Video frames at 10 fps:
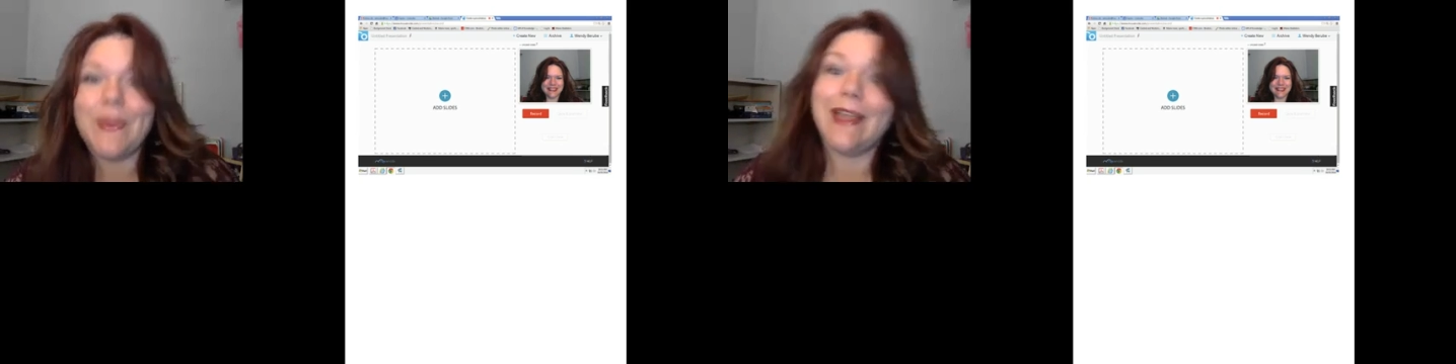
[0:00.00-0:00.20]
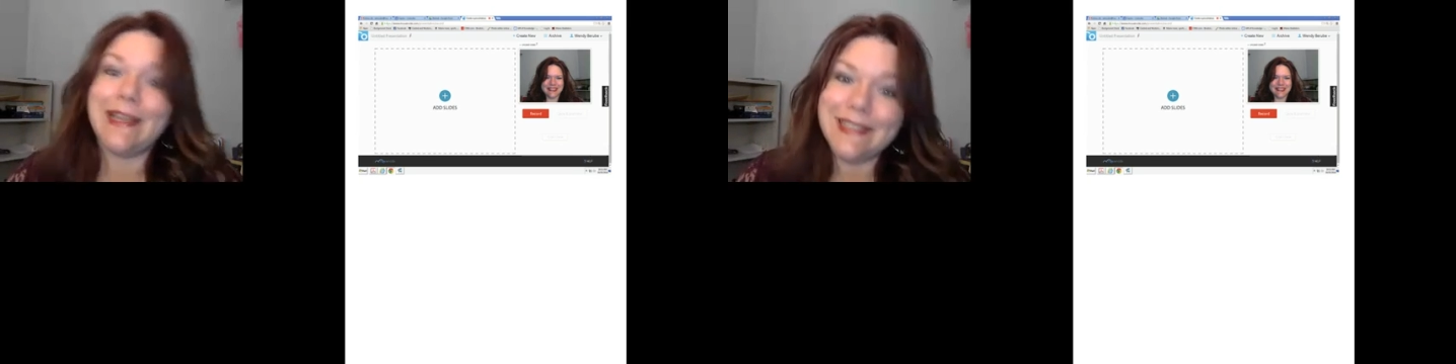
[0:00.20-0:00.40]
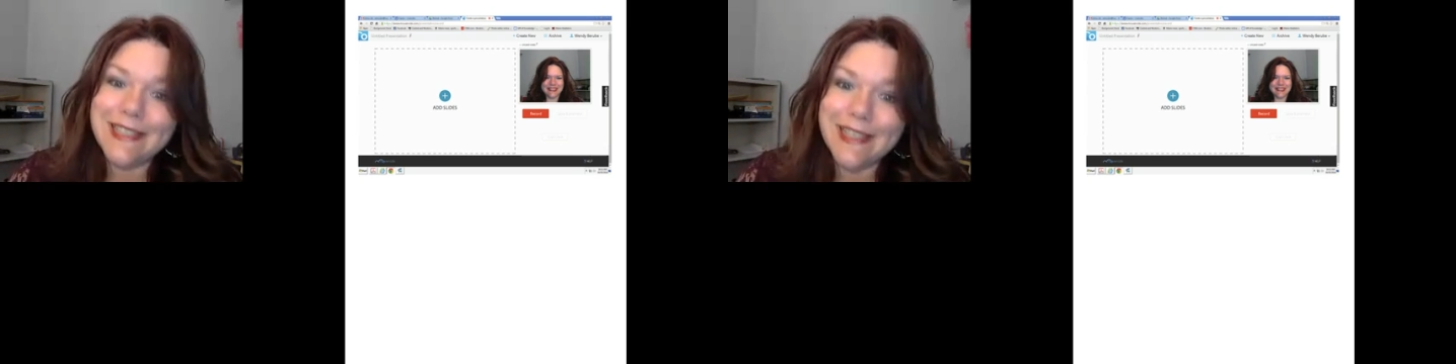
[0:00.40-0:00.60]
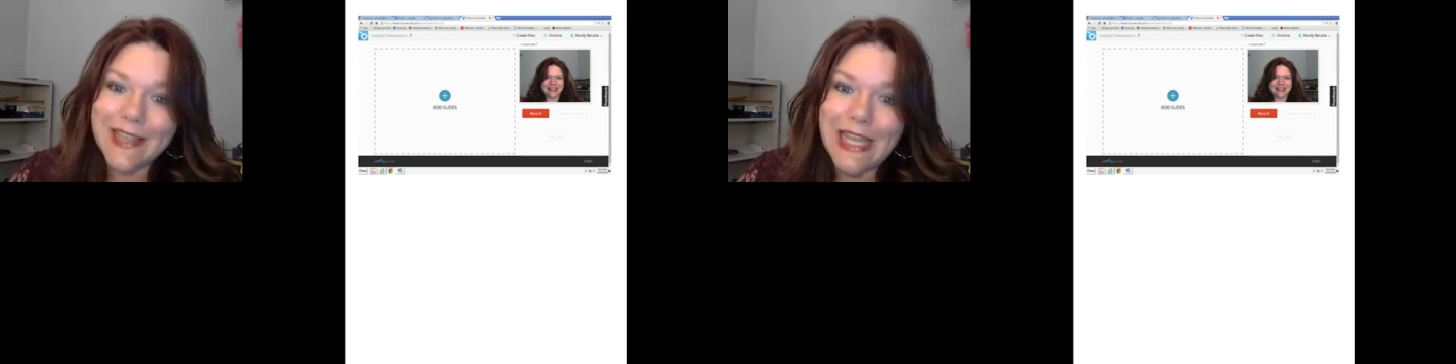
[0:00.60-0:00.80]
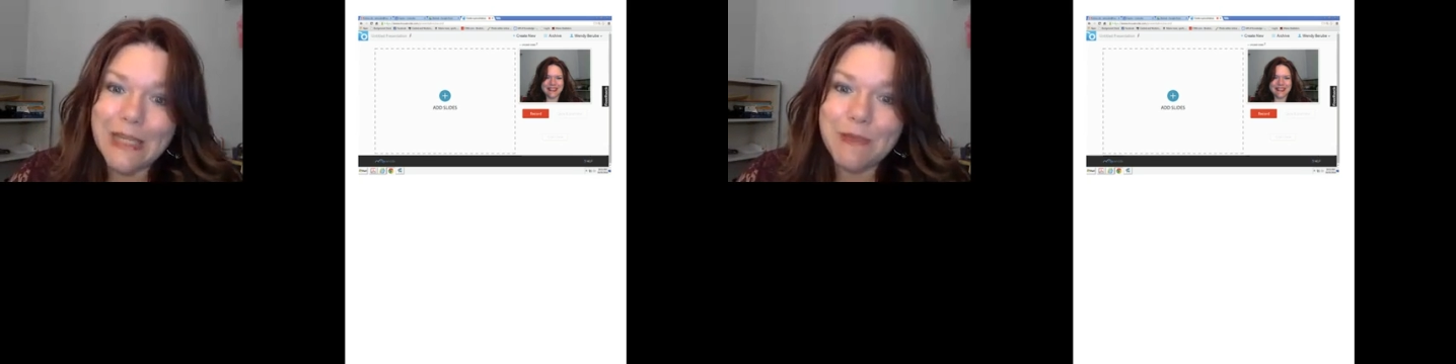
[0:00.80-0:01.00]
I guess it
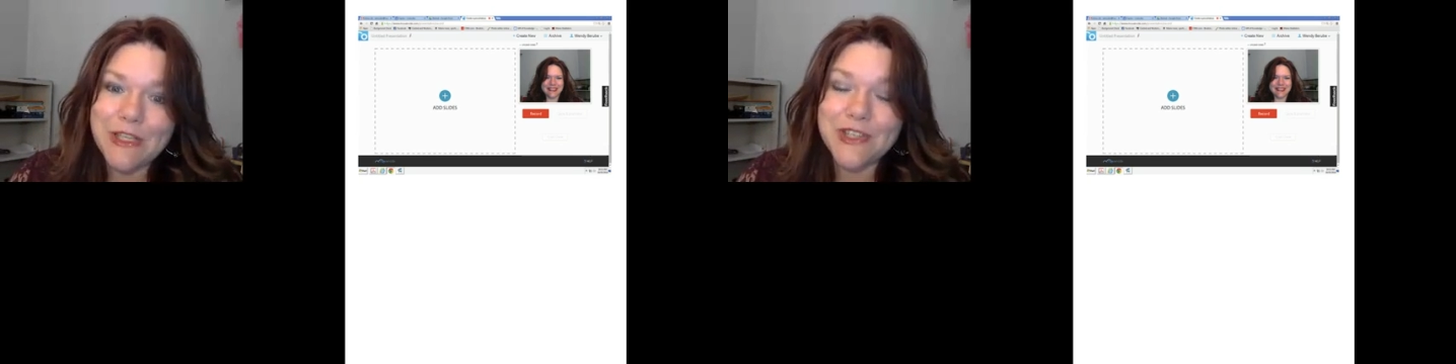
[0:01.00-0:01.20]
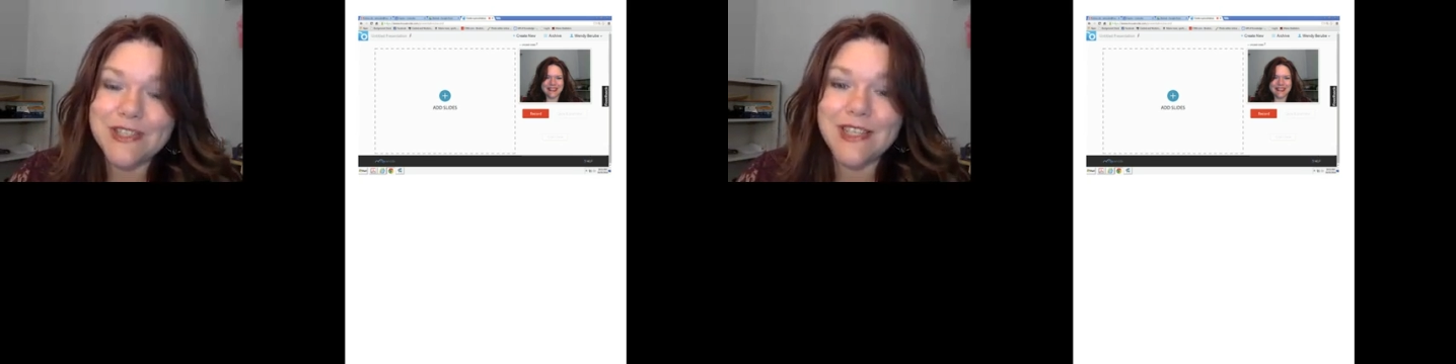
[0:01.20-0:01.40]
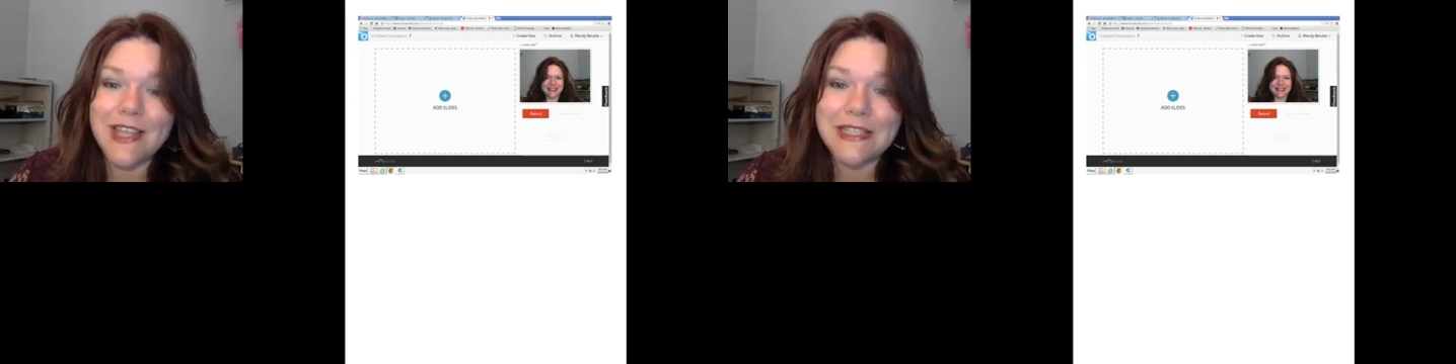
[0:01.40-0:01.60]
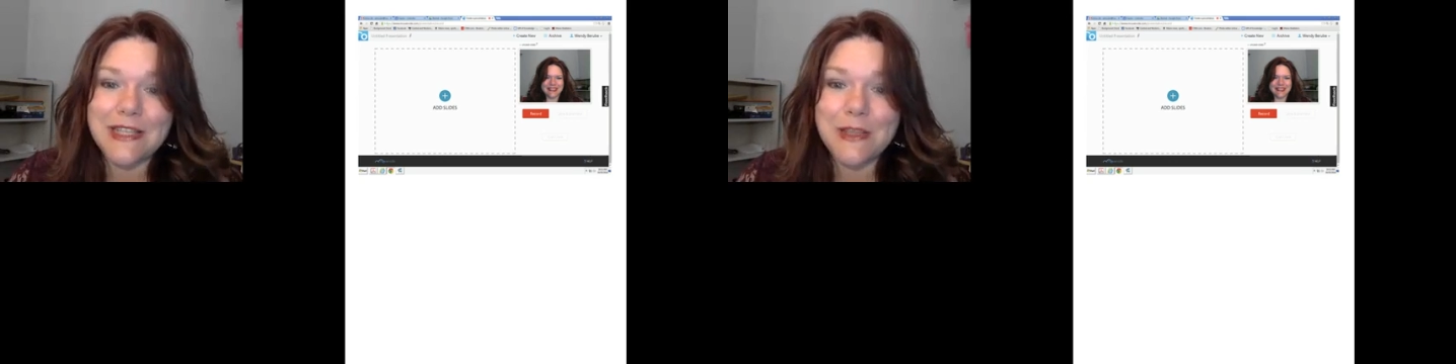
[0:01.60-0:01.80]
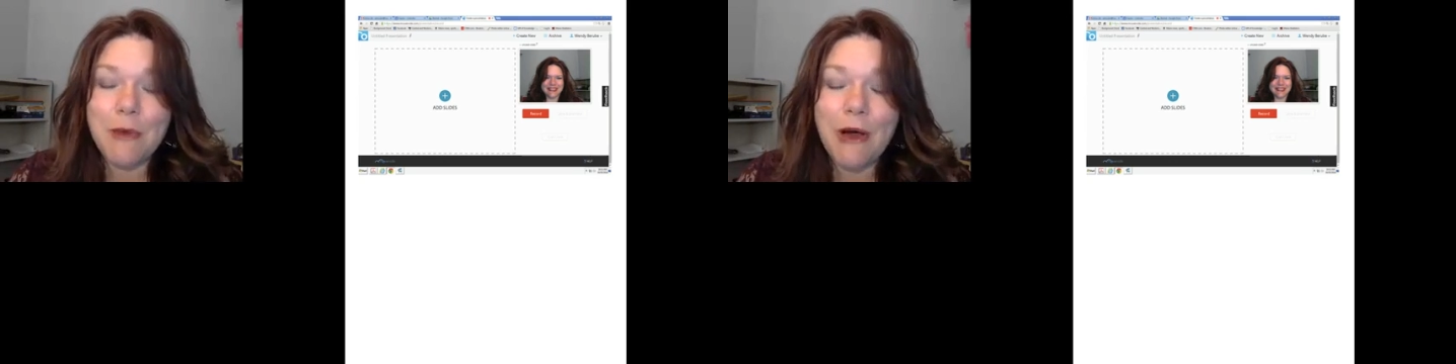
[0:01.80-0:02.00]
didn't like me just
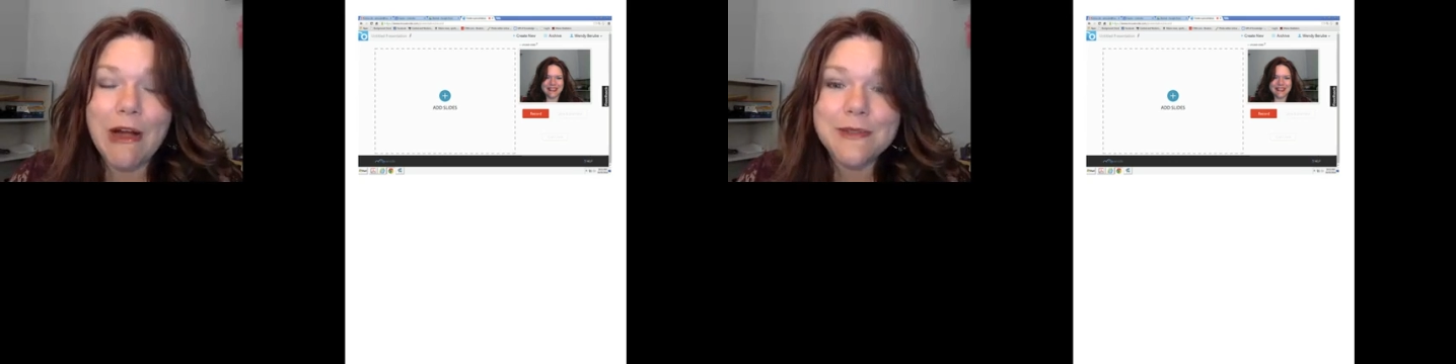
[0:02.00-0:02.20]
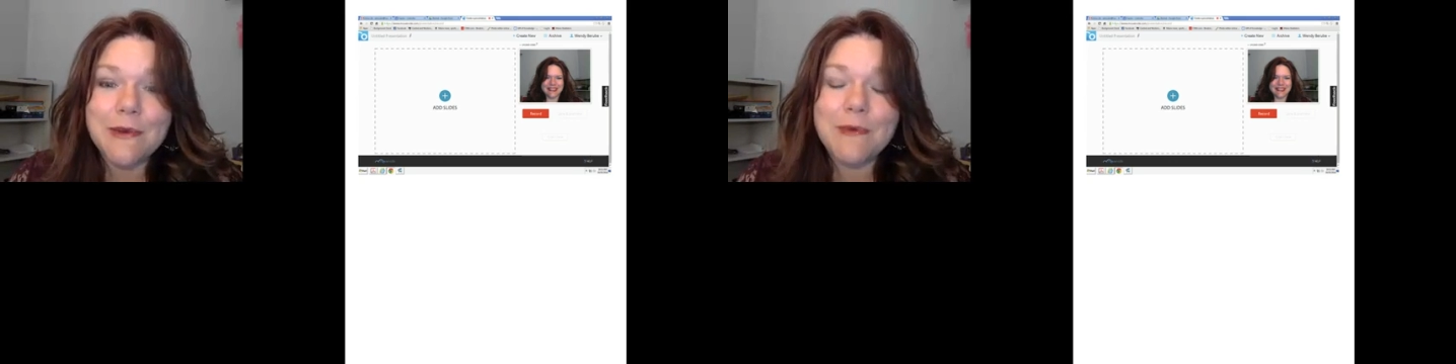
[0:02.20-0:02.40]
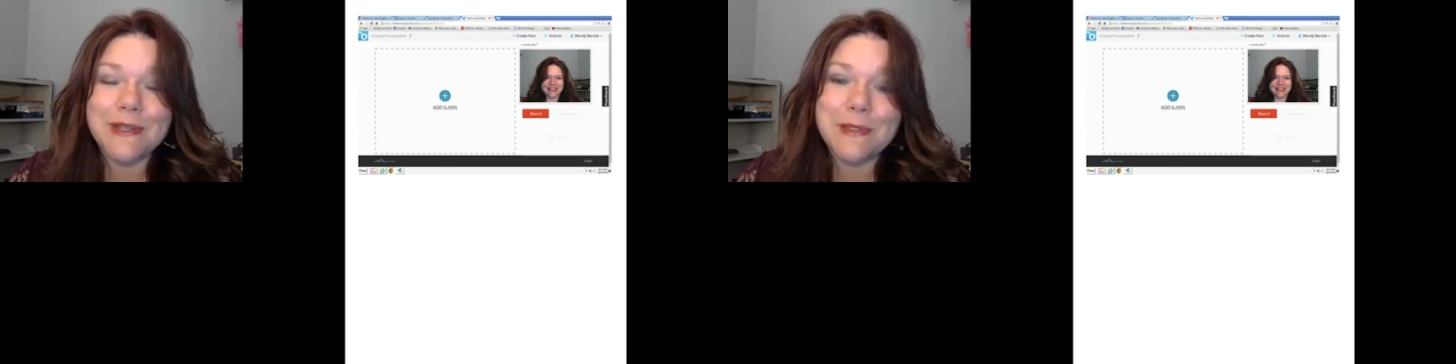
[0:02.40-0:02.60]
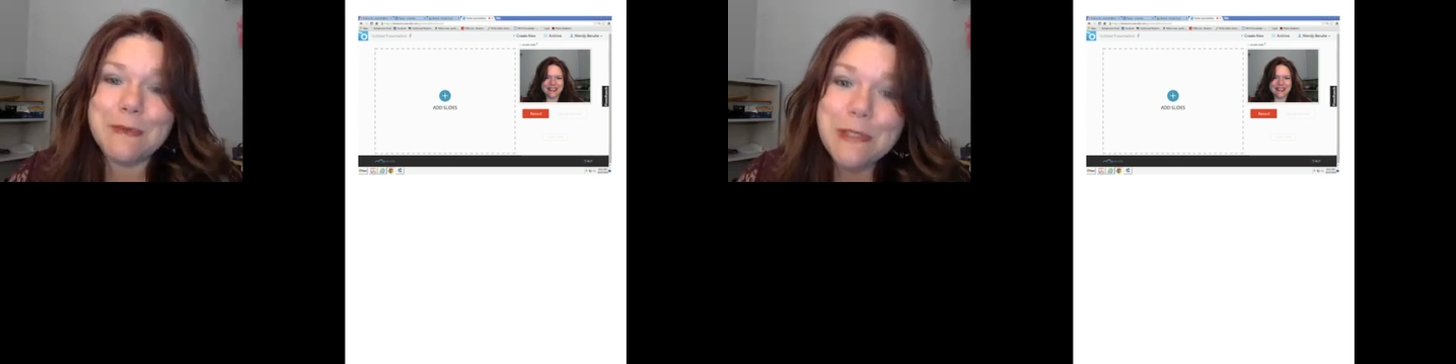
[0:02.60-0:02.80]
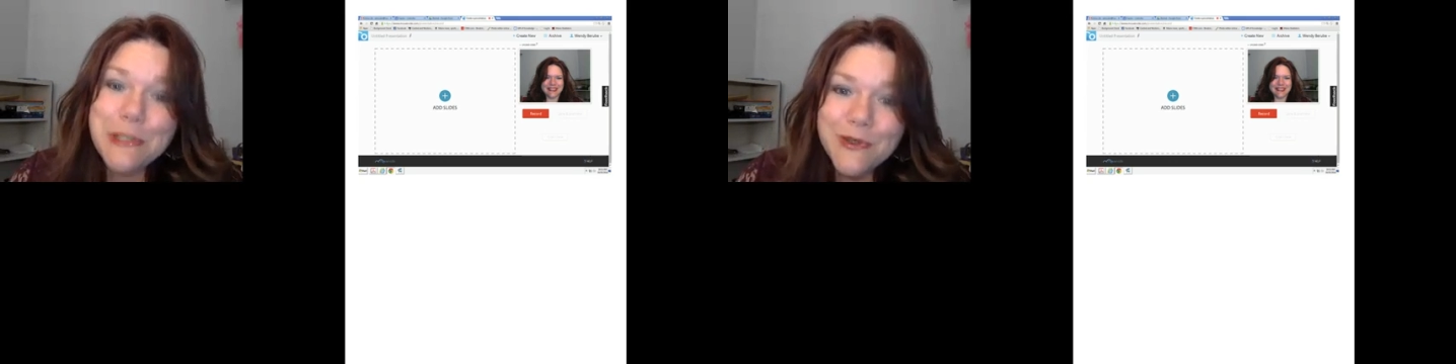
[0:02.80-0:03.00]
selecting the box, so it wanted
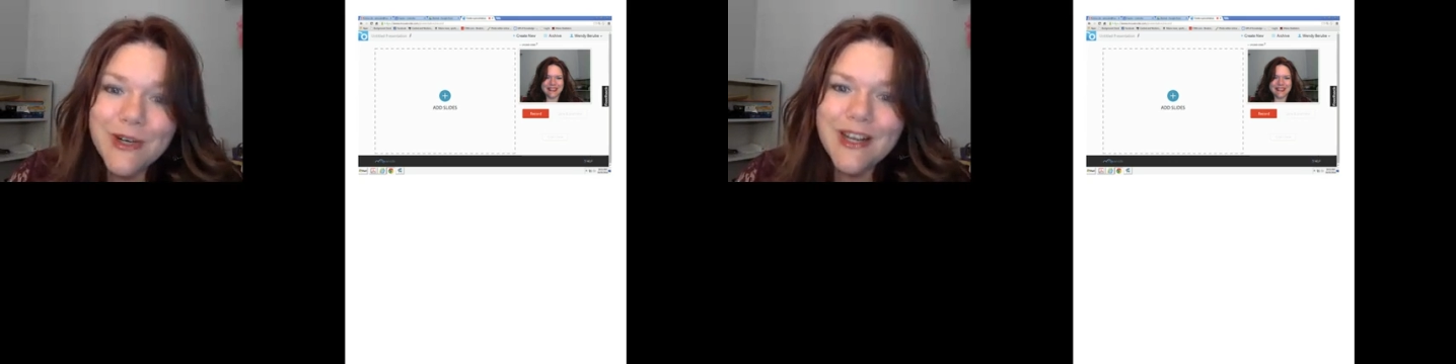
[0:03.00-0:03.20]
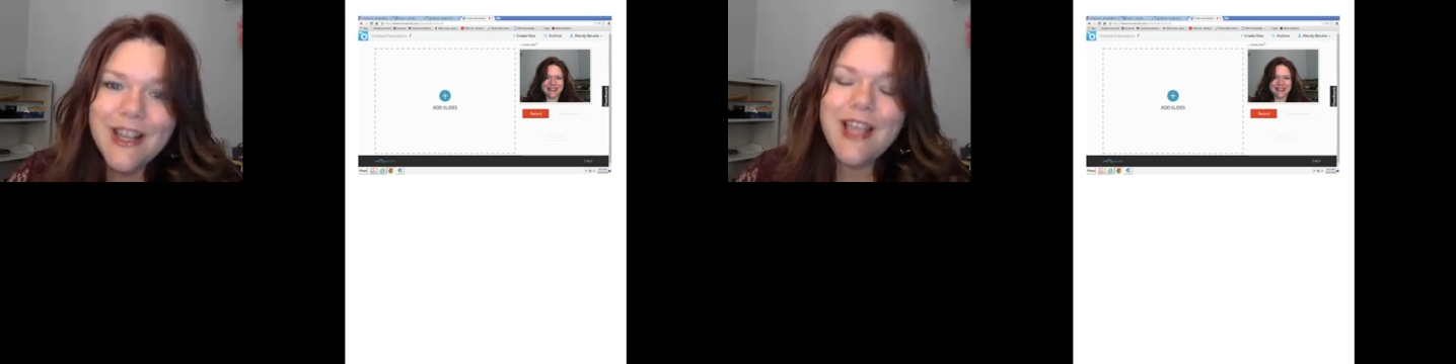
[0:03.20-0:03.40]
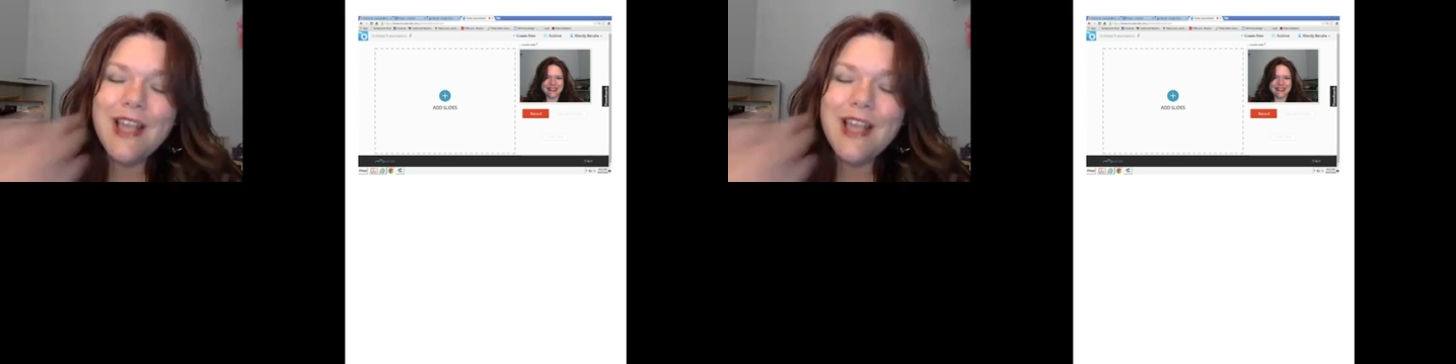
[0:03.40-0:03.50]
to be sure,